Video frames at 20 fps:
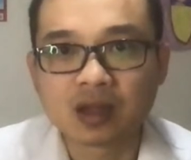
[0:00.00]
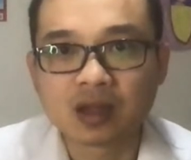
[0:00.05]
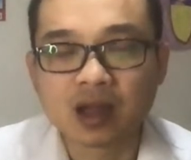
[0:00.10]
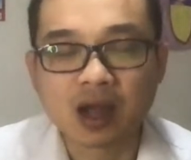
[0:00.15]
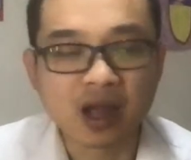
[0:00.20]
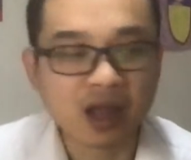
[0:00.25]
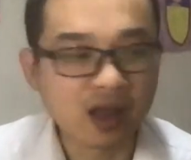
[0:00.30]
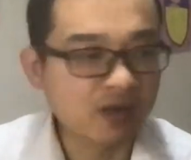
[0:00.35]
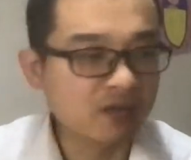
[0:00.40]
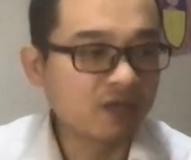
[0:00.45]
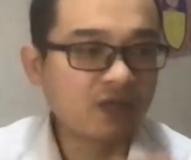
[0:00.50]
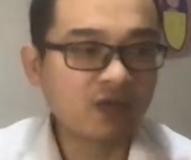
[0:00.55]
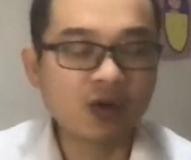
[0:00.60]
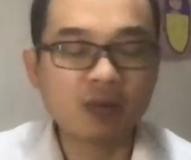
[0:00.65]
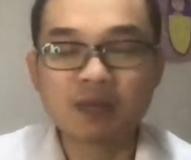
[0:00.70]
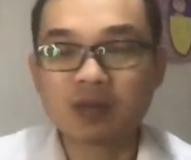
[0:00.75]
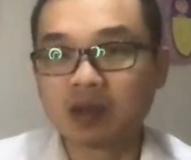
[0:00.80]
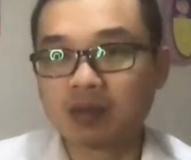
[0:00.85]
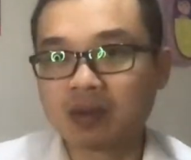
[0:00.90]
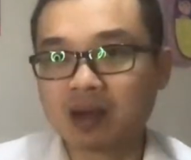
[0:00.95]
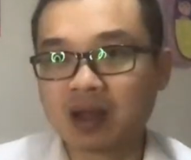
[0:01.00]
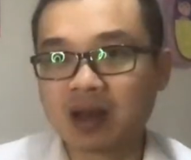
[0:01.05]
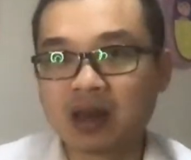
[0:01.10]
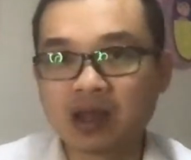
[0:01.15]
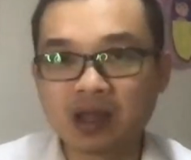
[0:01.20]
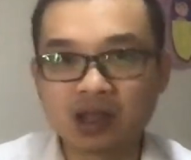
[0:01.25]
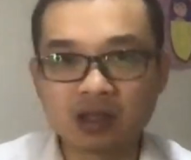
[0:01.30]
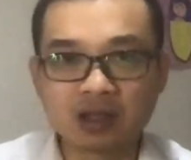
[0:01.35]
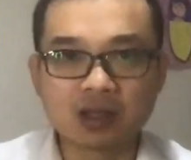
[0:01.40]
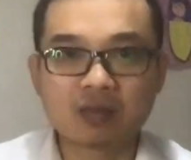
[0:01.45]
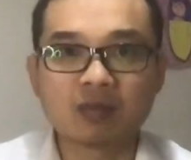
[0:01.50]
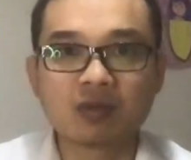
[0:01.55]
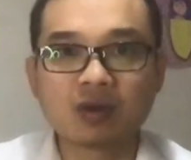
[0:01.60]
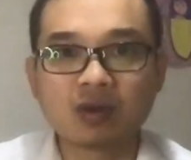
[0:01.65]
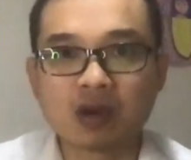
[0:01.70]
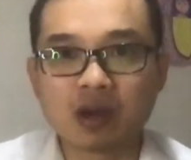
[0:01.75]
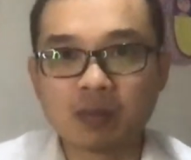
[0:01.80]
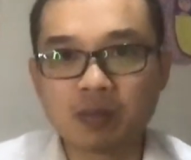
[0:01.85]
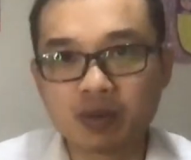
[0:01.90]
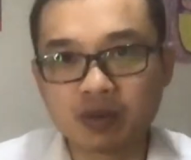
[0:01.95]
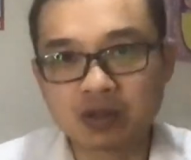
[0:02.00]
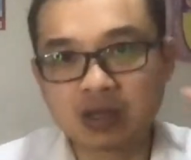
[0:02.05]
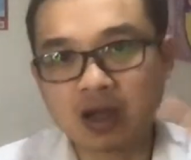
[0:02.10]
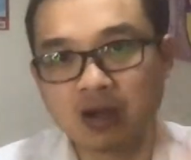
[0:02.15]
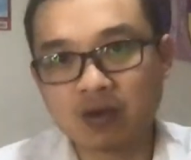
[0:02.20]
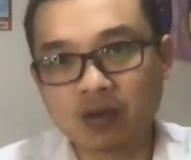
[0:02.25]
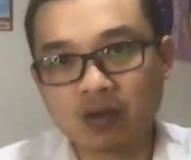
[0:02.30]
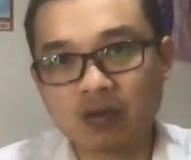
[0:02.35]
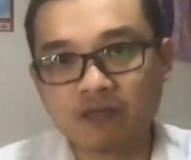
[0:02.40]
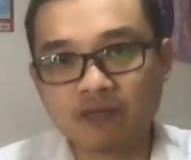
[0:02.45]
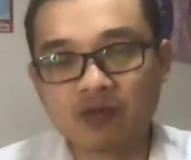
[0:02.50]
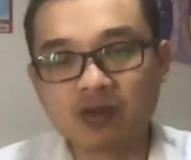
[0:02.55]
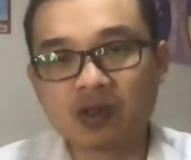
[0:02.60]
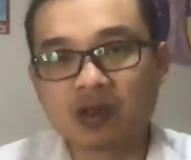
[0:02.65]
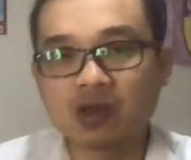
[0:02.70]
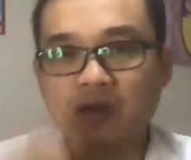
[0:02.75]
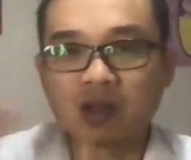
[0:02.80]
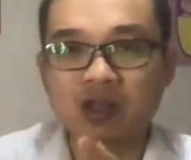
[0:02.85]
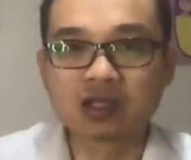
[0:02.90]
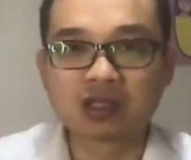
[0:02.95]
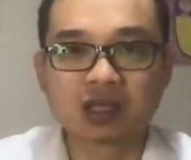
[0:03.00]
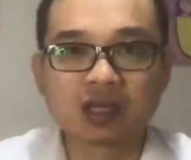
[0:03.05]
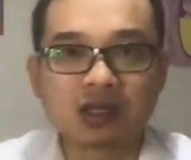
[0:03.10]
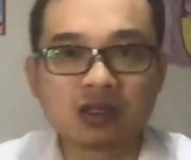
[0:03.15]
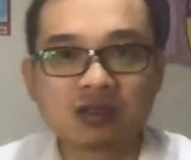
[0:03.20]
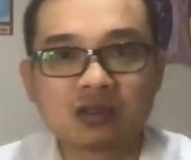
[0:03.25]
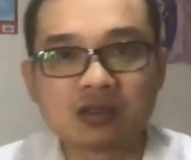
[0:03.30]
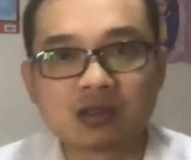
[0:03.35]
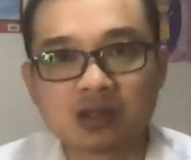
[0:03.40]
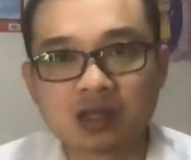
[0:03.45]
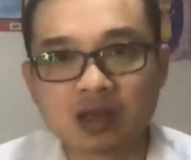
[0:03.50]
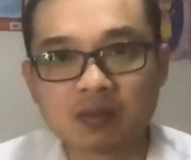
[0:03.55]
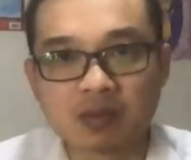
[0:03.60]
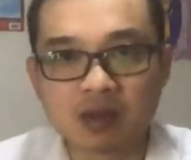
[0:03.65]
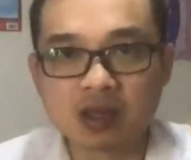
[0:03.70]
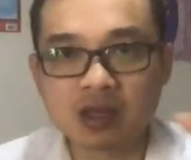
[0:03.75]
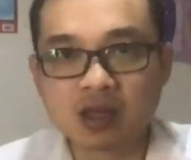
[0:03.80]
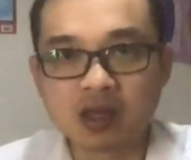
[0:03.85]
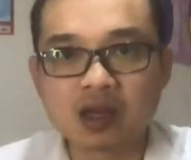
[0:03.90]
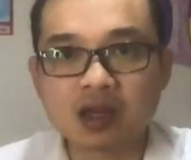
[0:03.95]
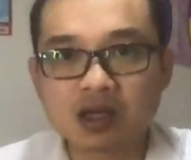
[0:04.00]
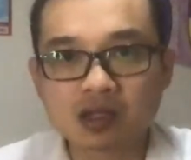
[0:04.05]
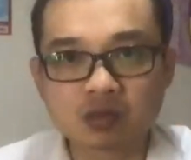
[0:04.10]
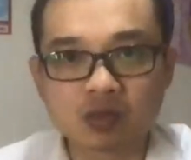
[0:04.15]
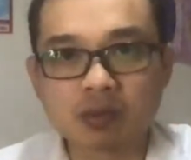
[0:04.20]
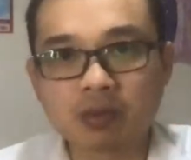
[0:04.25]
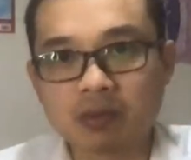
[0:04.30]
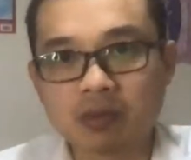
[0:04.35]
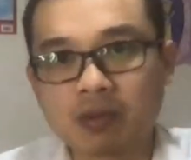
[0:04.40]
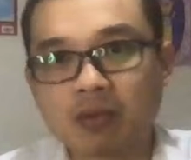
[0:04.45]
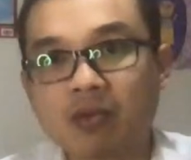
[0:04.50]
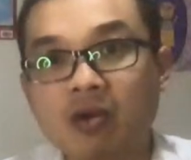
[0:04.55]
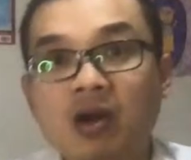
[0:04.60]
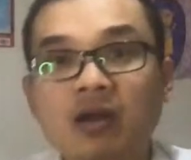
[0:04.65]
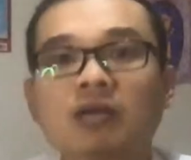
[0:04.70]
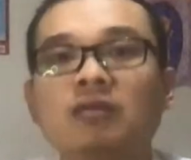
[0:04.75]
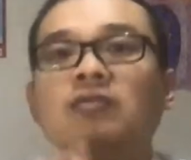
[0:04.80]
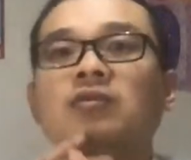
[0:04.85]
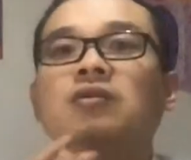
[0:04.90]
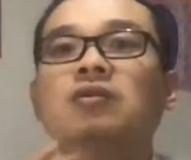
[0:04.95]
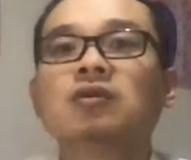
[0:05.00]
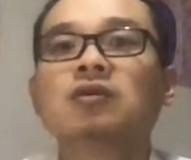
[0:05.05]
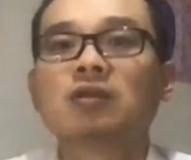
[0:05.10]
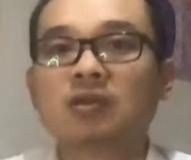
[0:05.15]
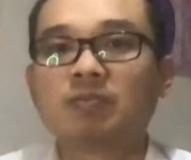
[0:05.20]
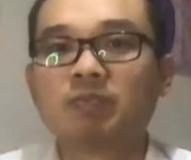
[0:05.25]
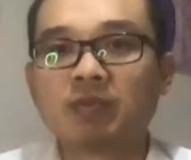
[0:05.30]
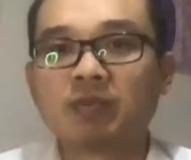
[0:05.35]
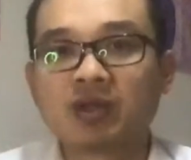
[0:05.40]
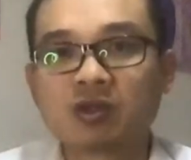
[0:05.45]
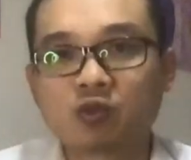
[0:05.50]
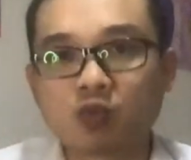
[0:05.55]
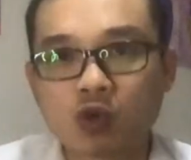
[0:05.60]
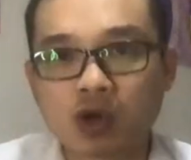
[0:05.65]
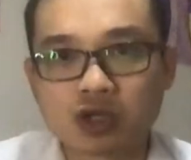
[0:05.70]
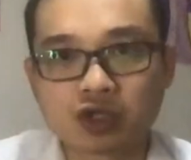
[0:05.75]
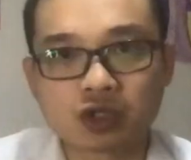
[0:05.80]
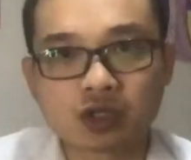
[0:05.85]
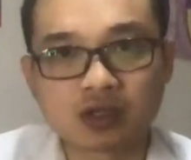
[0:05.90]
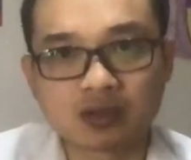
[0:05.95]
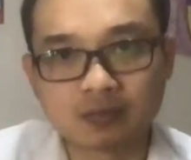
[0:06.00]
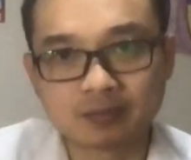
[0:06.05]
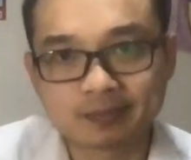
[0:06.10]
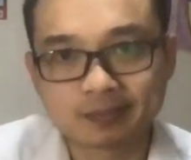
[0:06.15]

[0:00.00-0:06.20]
I inform them. I let them know. I put down a video and send it to them. Here is what. Please watch it.